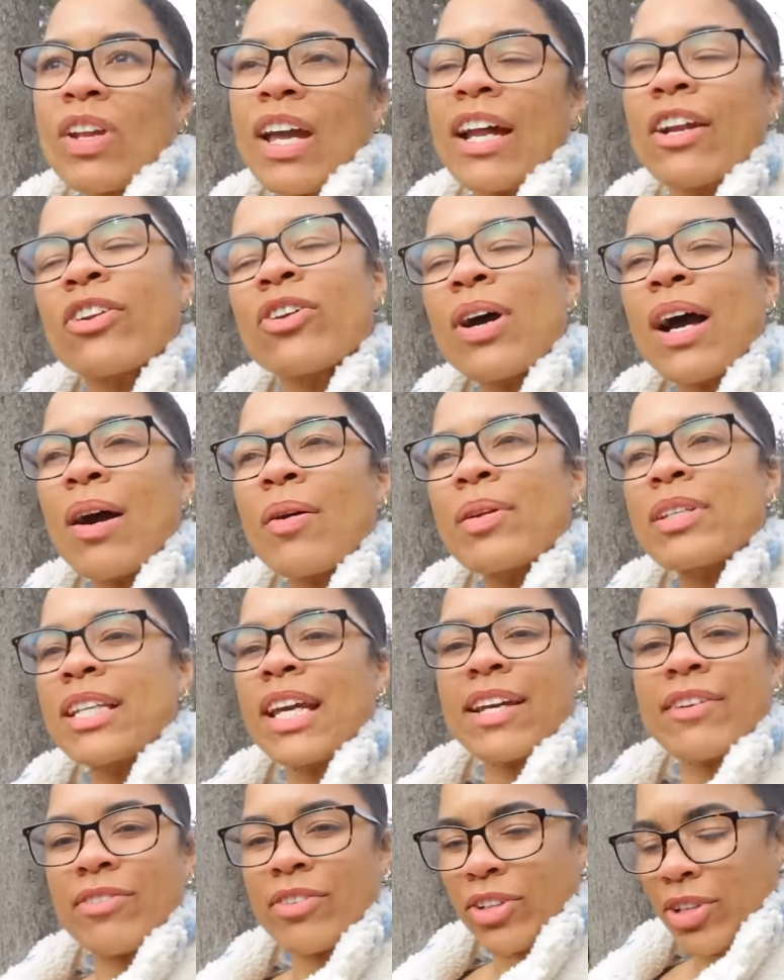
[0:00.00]
I don't know how we
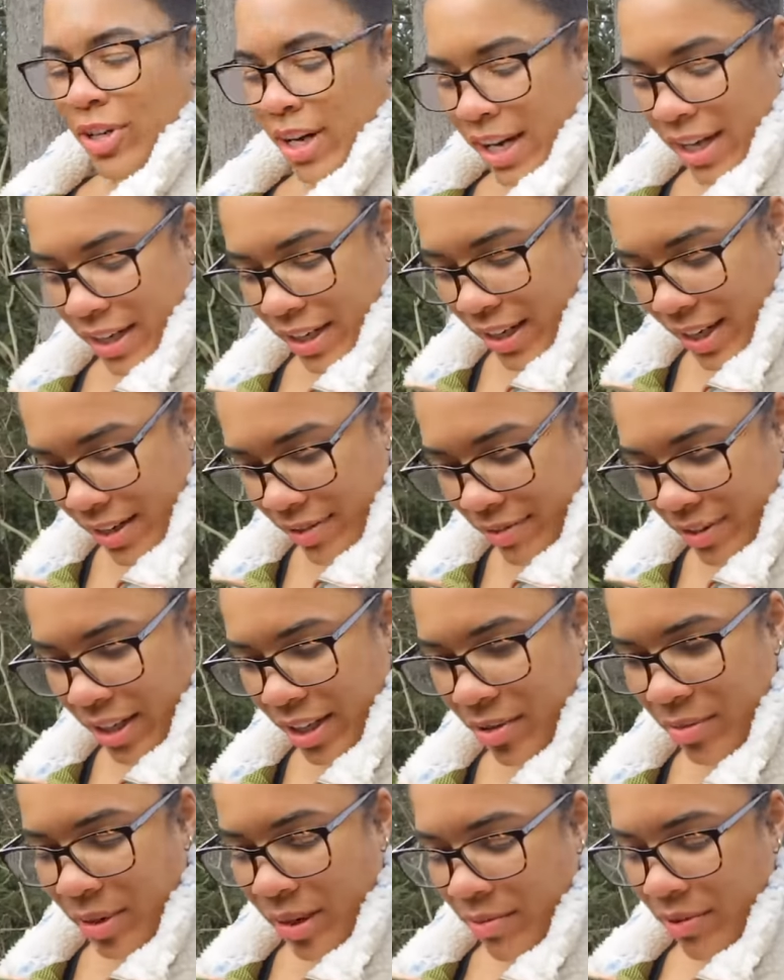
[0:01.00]
take it for granted. I feel
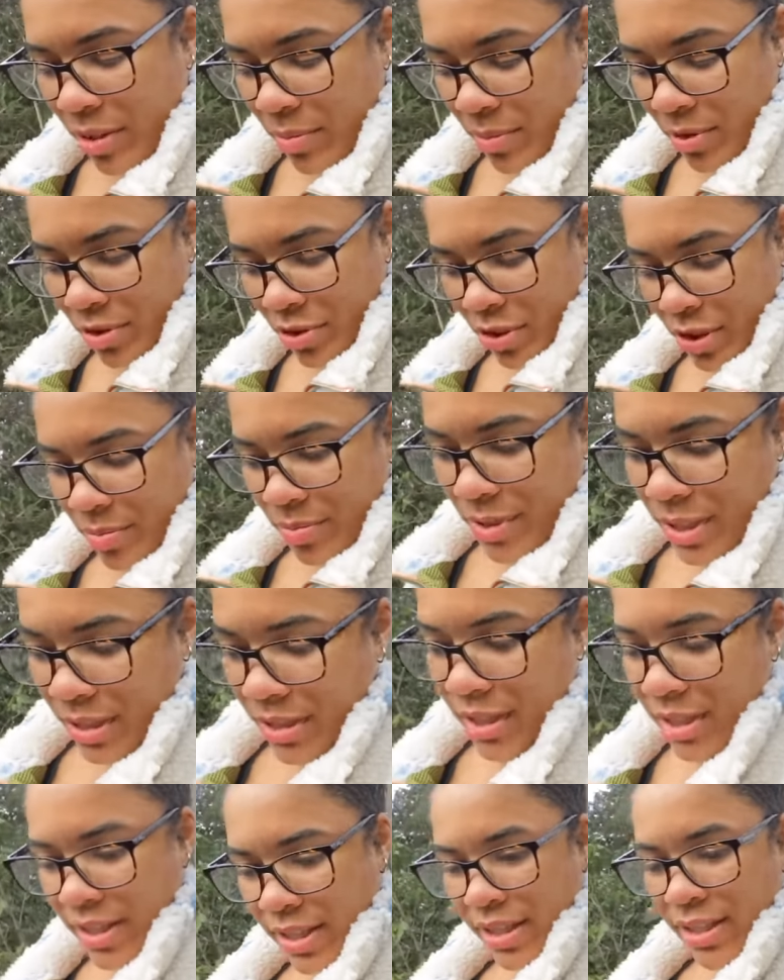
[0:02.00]
like whenever I'm on trips like
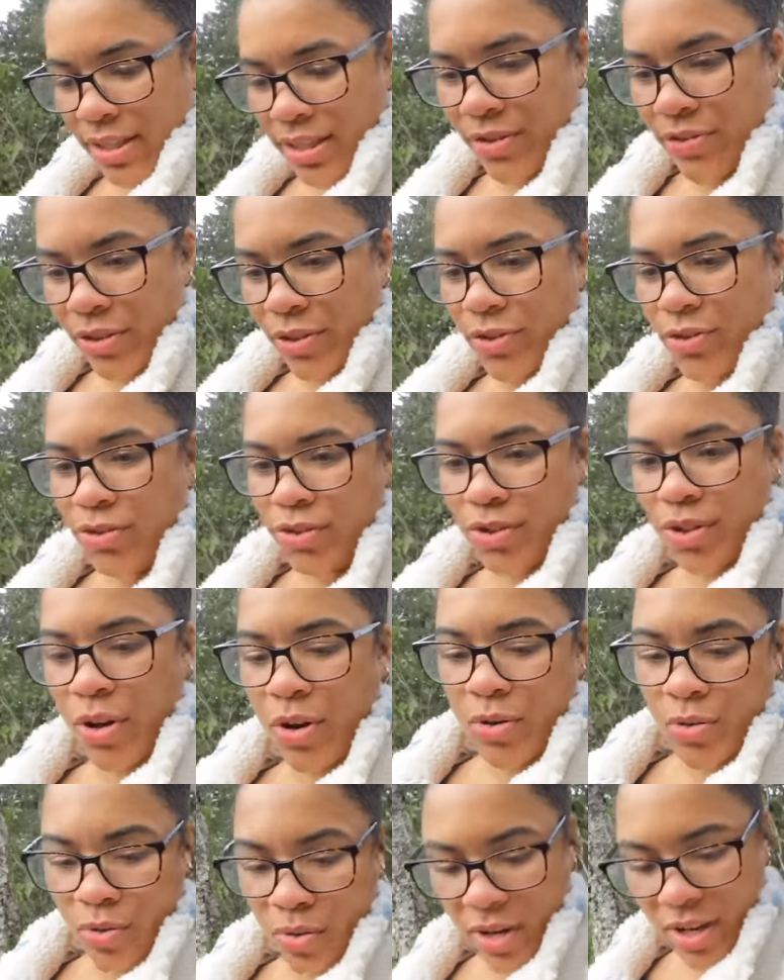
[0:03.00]
this, I just feel
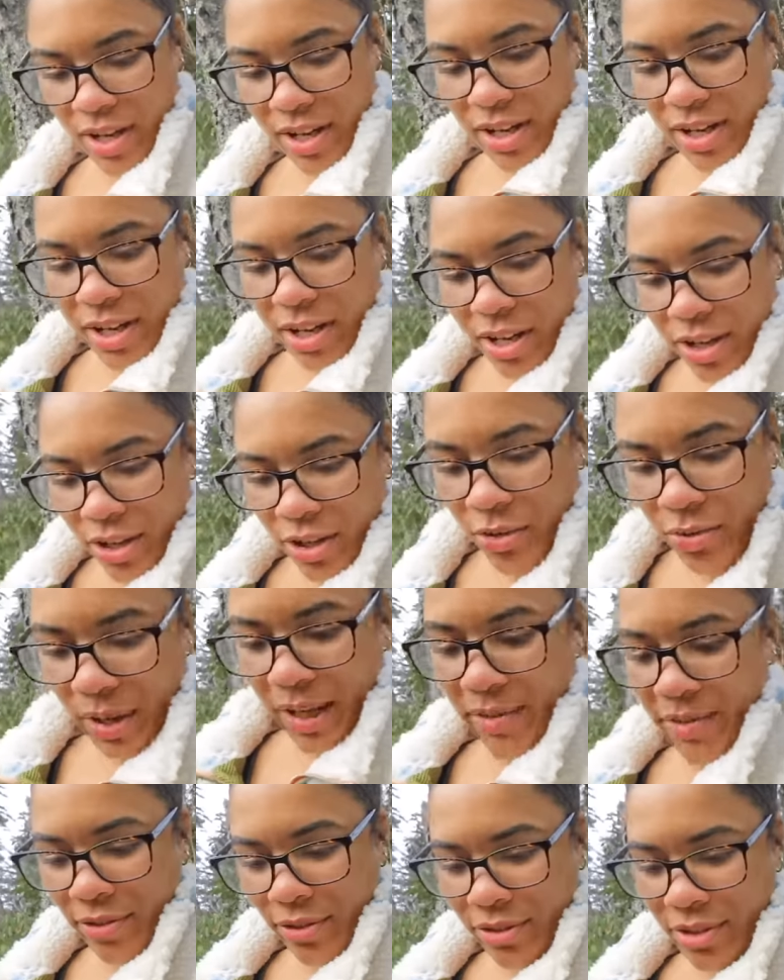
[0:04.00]
so
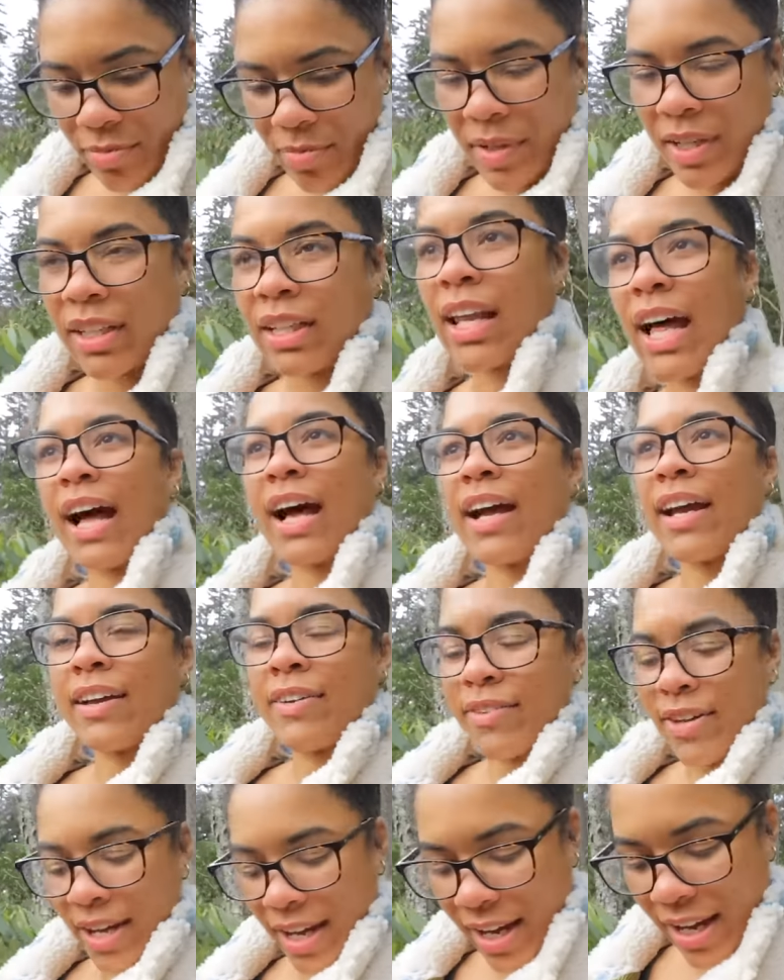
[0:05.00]
grateful to be
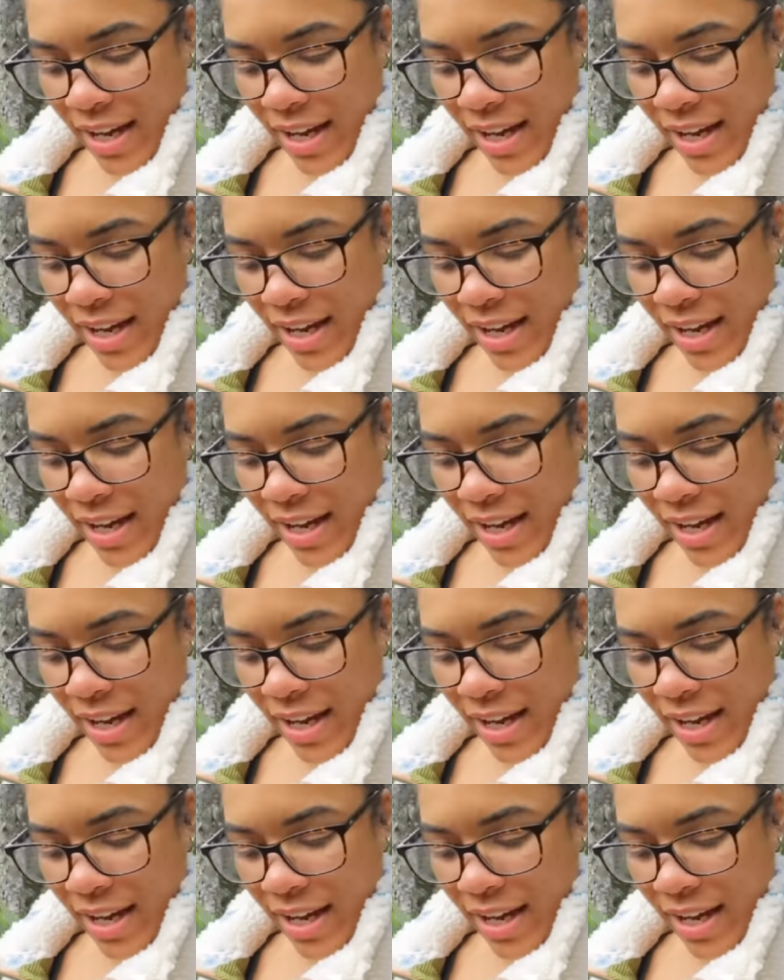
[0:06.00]
alive.